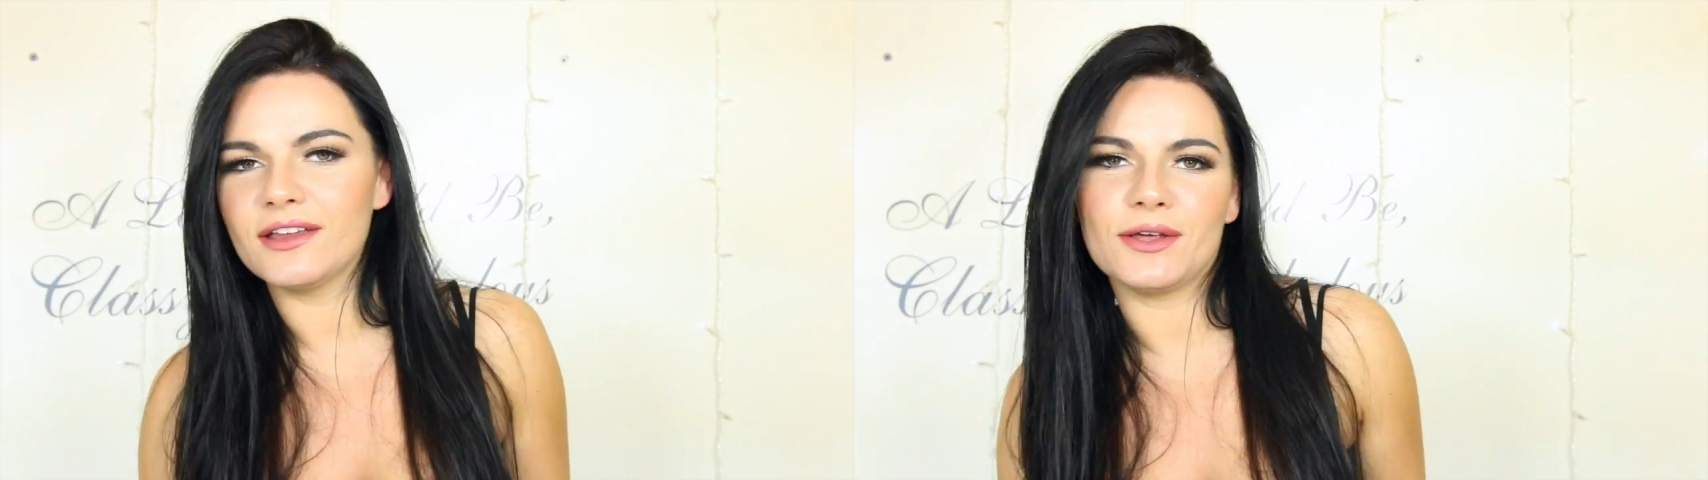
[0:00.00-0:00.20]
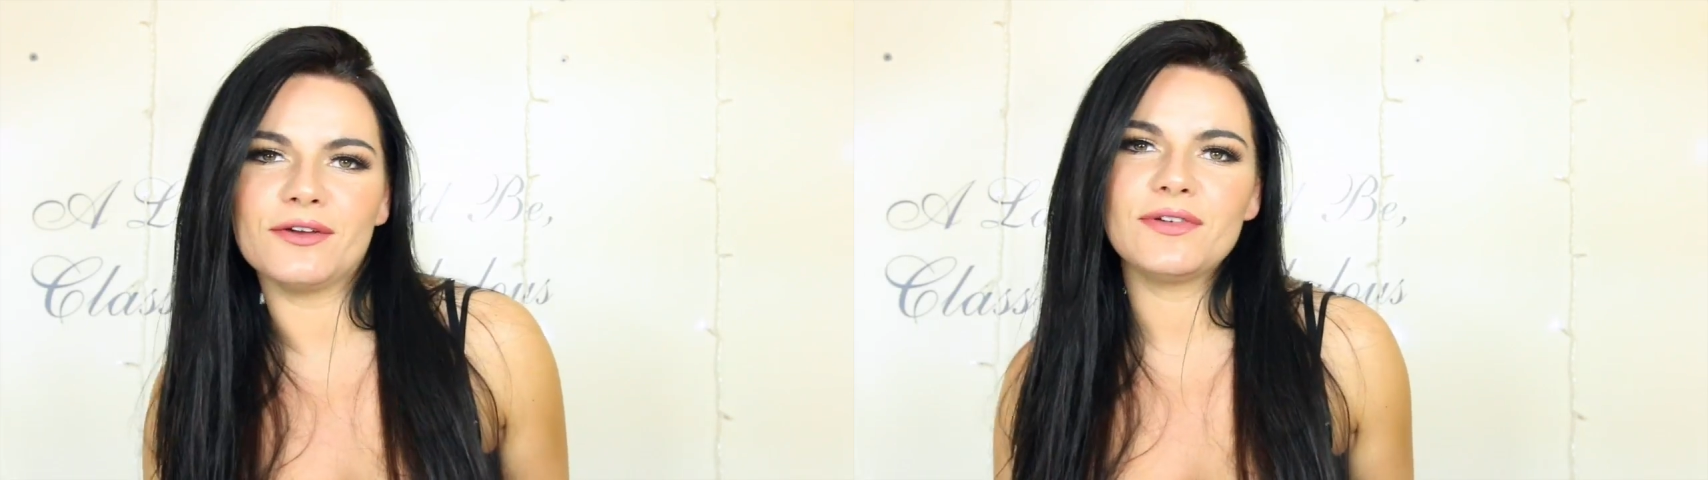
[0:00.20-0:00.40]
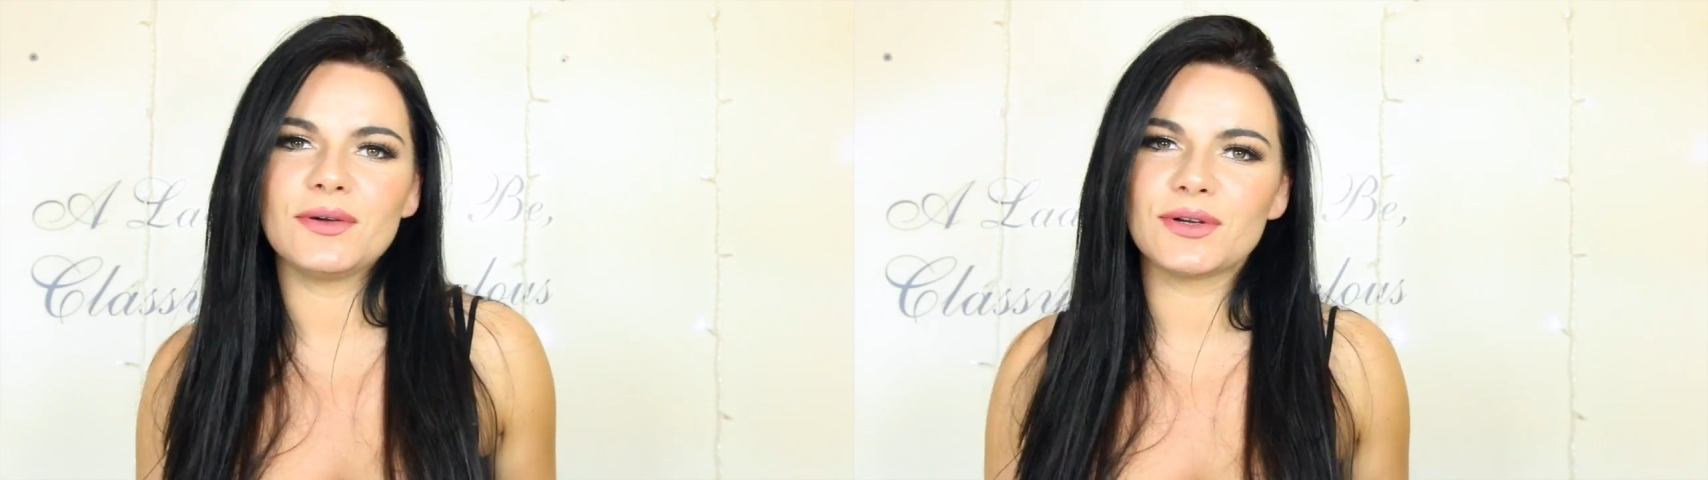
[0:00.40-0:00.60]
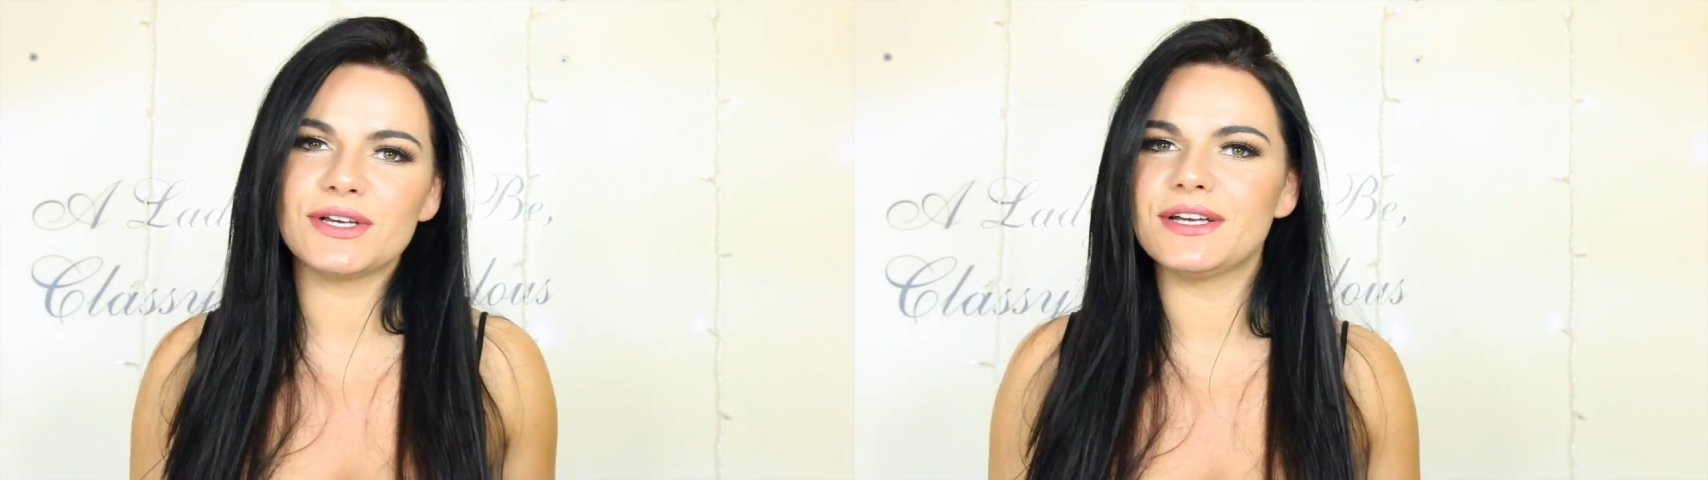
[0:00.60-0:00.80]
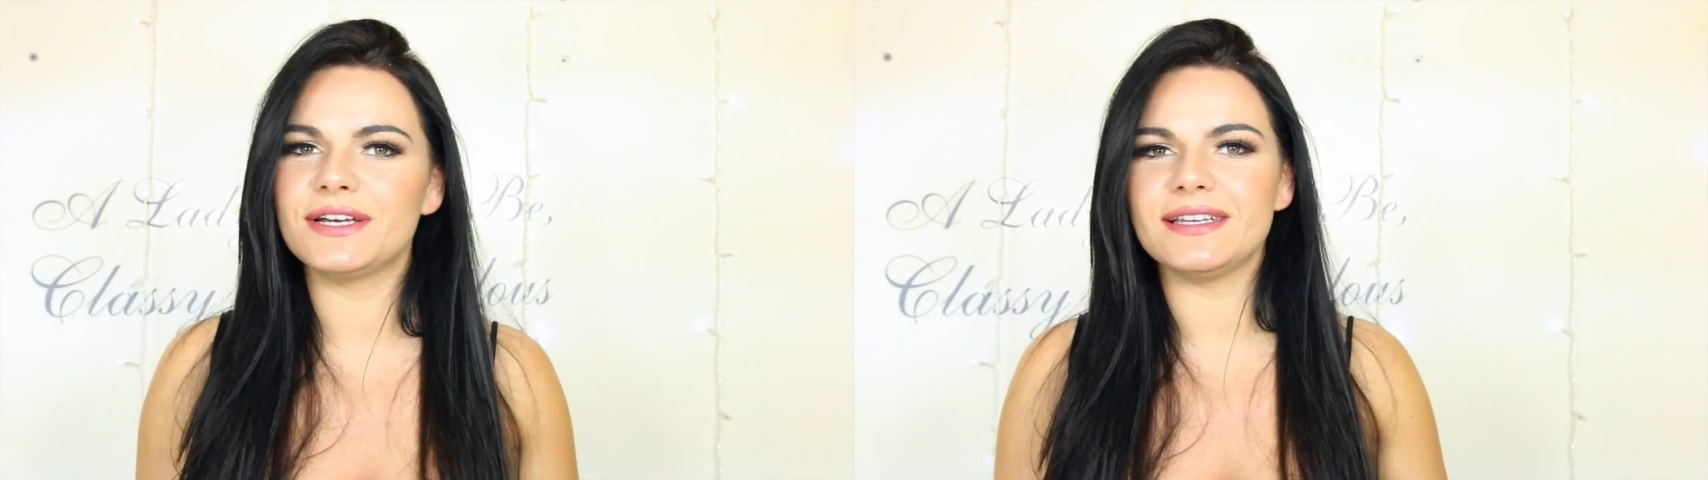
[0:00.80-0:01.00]
you know, I feel
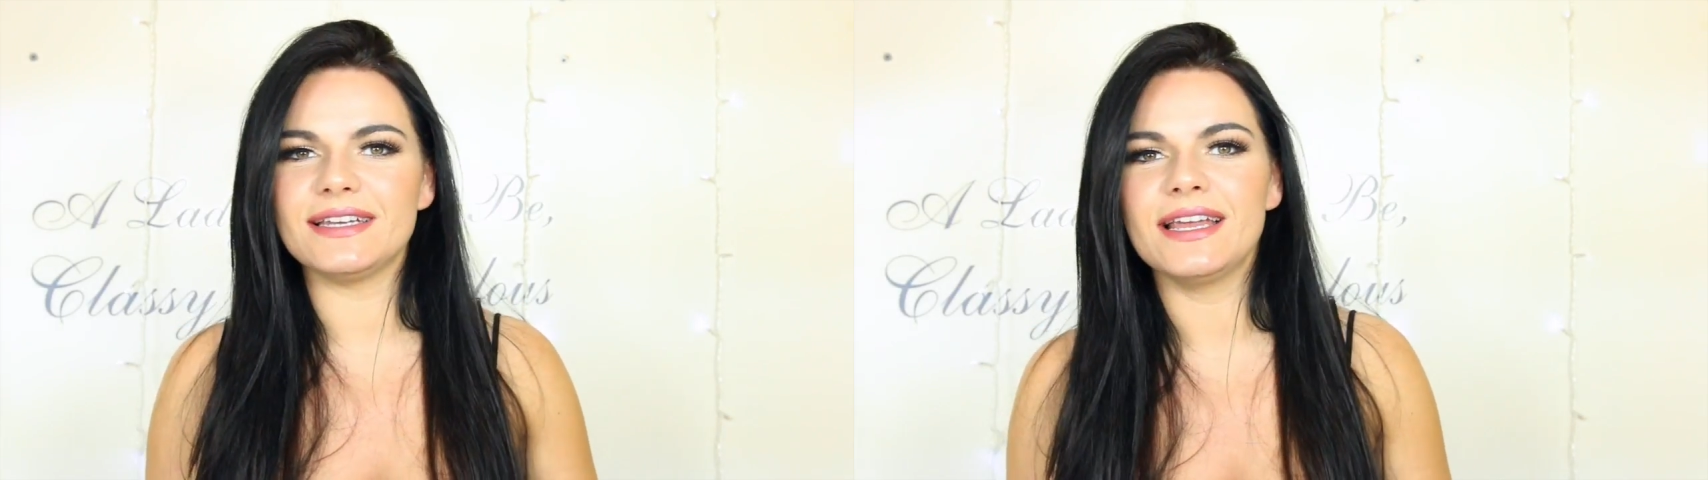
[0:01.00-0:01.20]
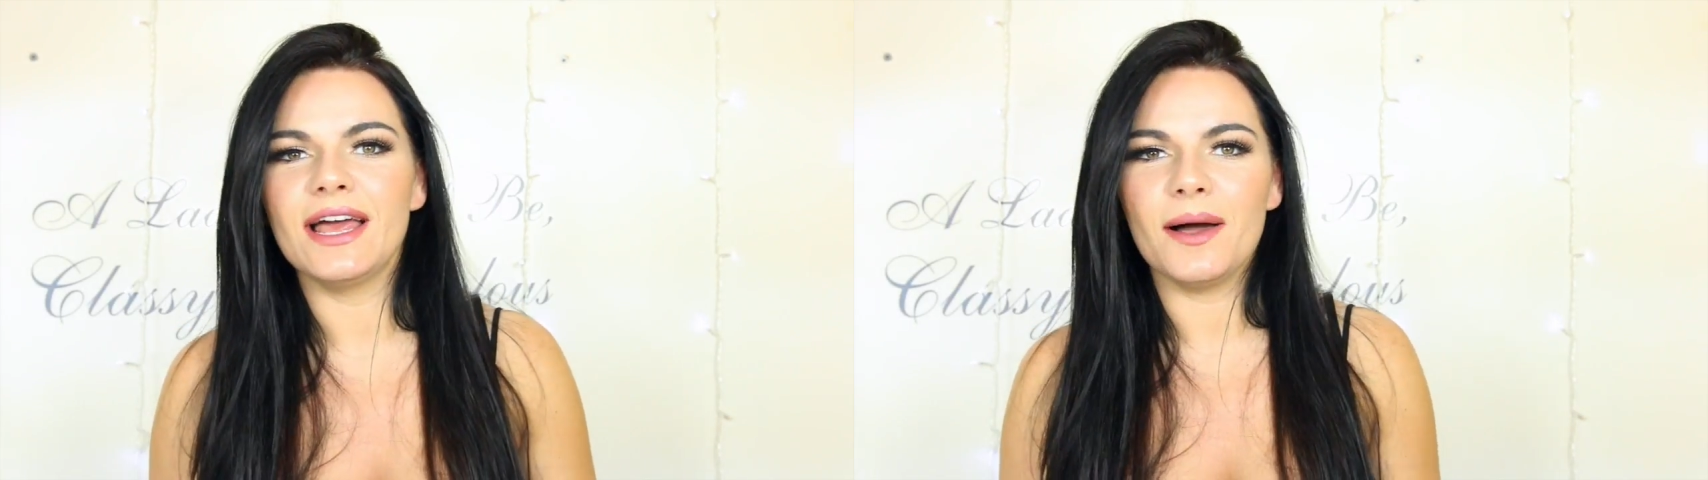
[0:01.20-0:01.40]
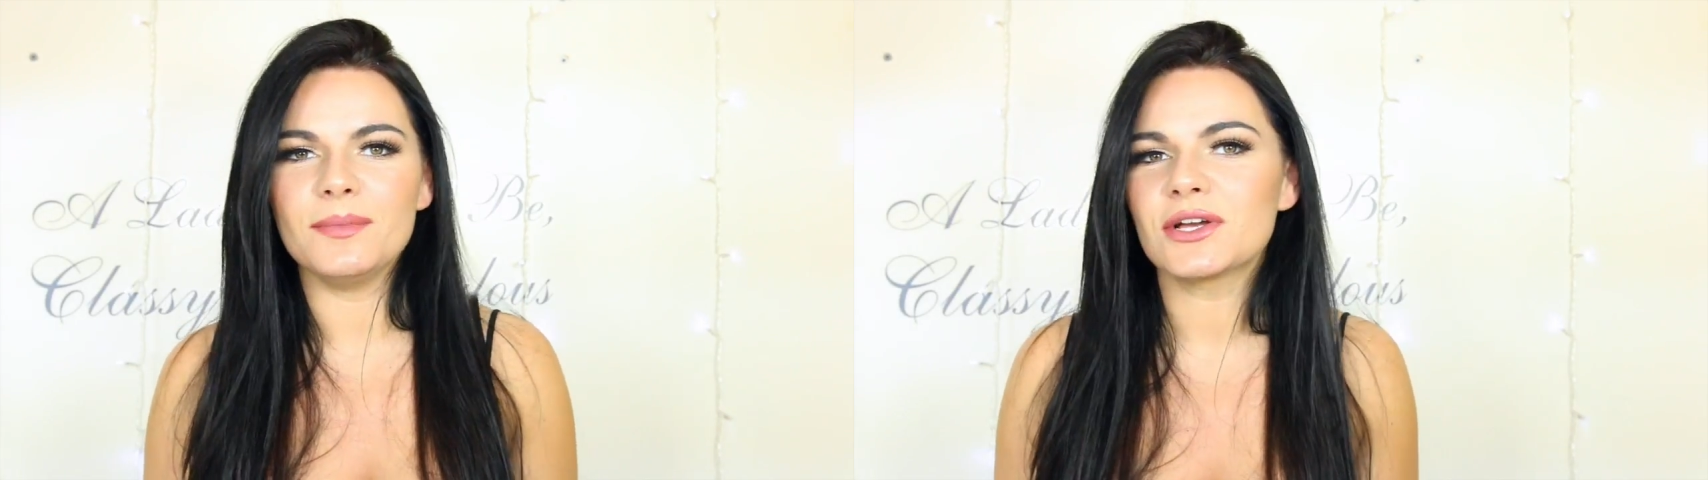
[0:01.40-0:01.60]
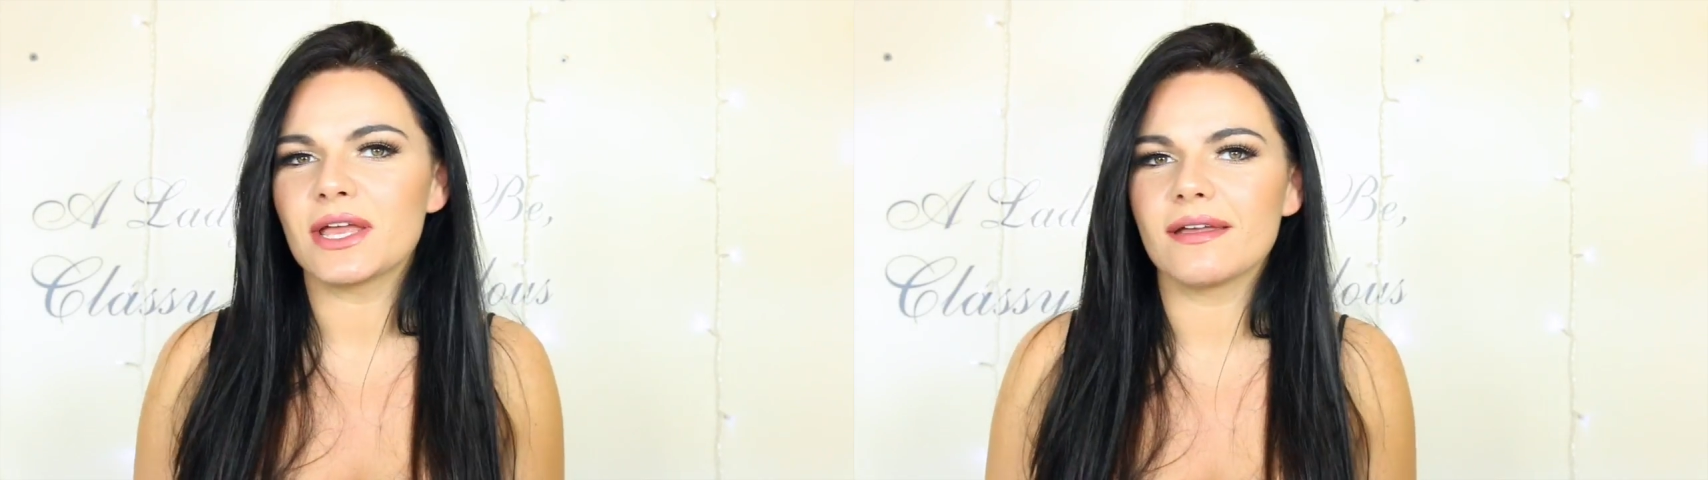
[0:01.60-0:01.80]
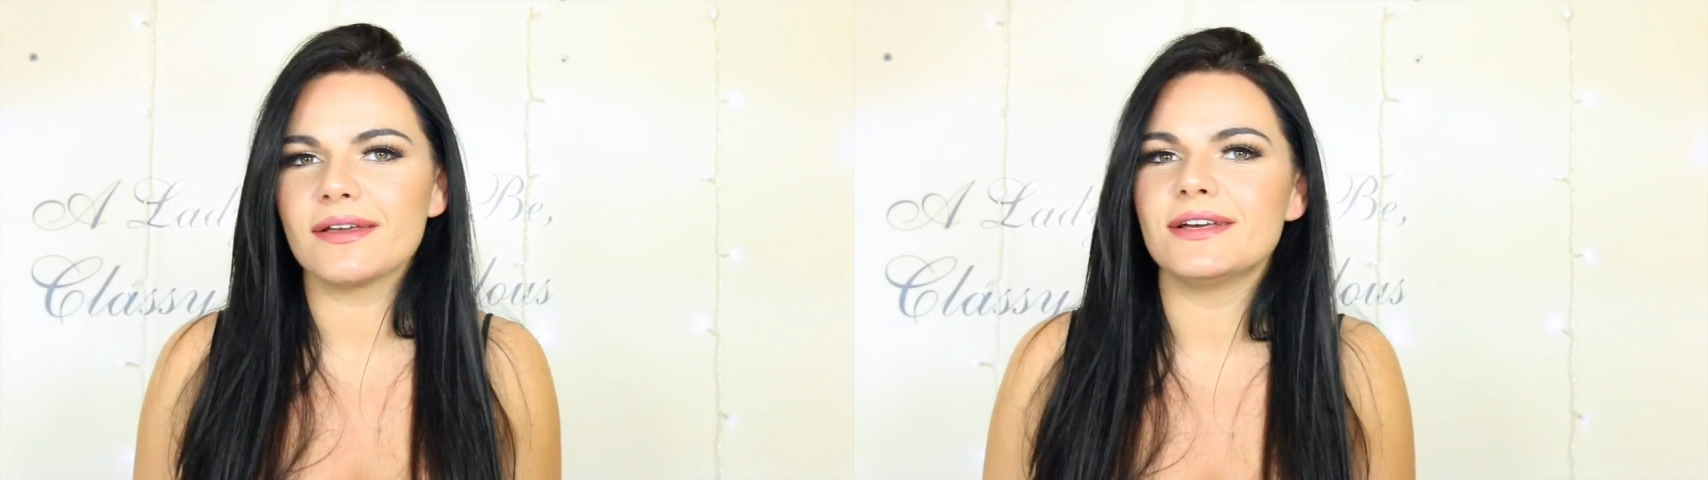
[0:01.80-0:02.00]
good and I'm
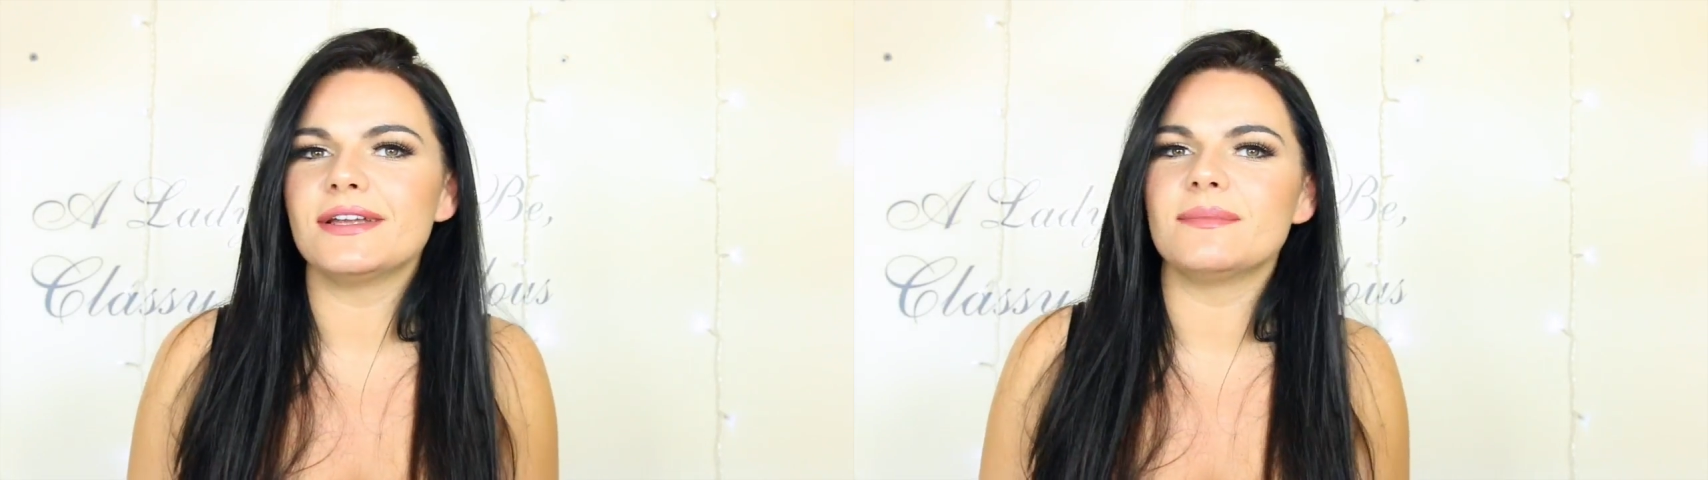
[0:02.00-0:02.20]
looking good.